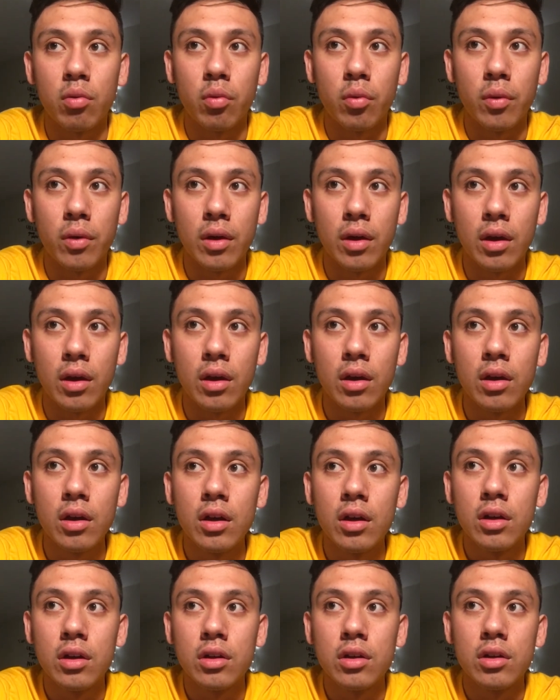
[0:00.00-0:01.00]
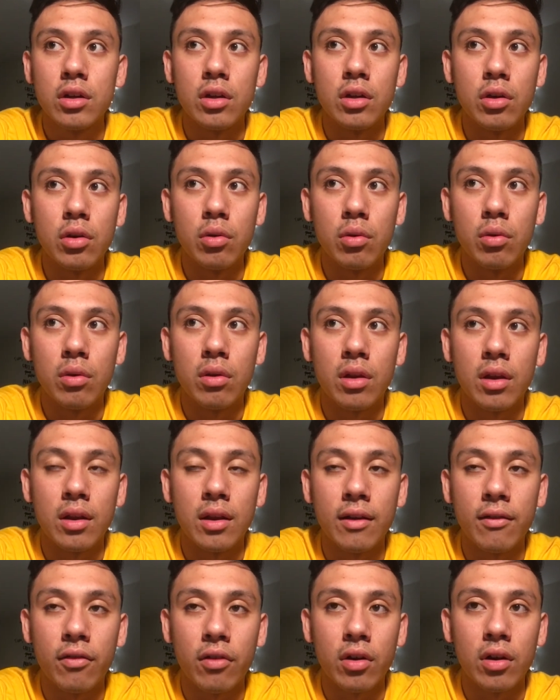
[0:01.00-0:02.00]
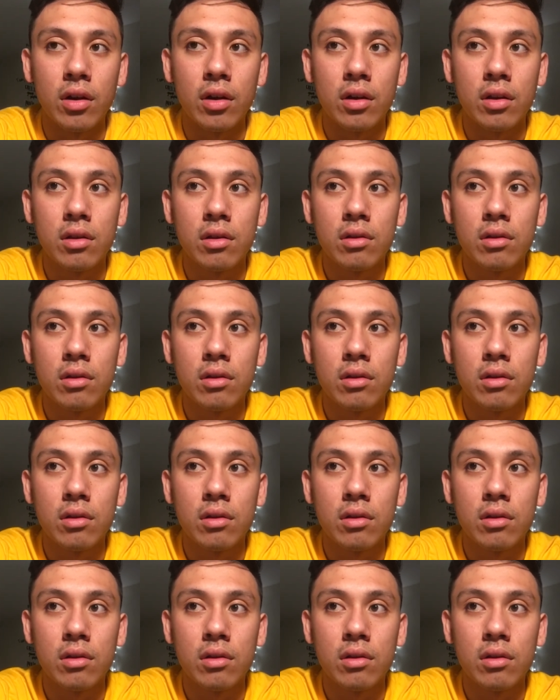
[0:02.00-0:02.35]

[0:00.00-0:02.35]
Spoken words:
we use a different